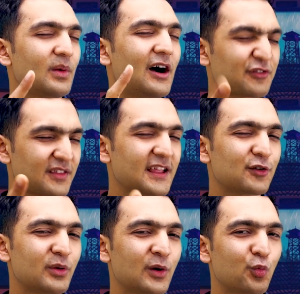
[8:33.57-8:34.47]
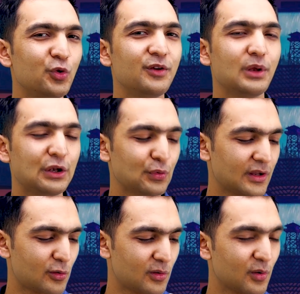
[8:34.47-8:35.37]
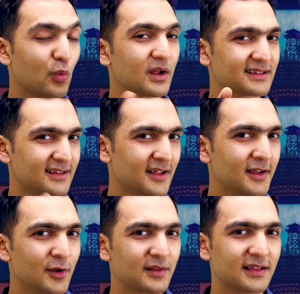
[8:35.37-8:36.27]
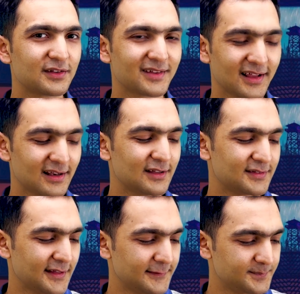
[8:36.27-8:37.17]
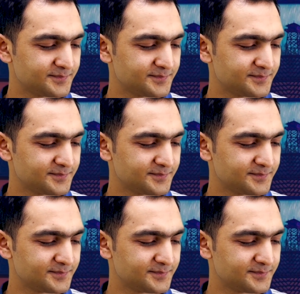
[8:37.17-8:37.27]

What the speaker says: After that one, we will do the wrong. What they say, let's see.